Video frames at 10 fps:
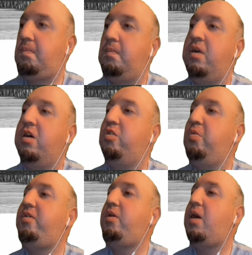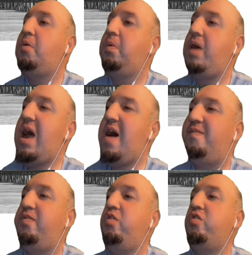because we
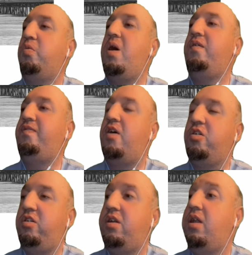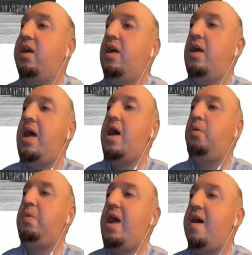have used one function, and
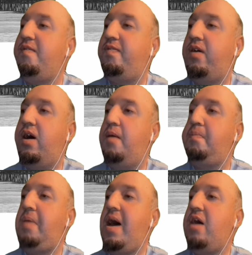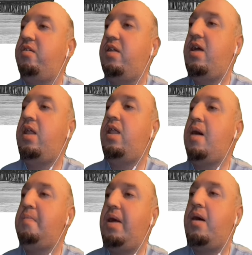we have passed in a
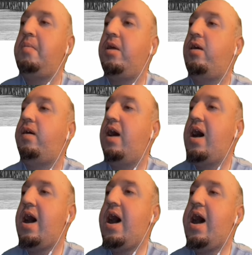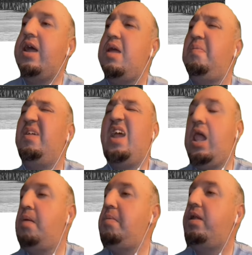parameter. I named it
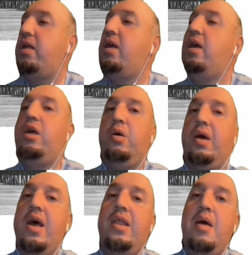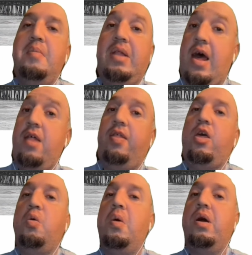element. You can name it anything
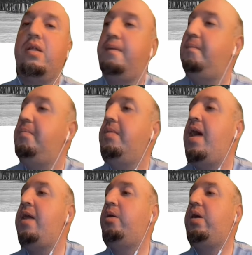you want, and right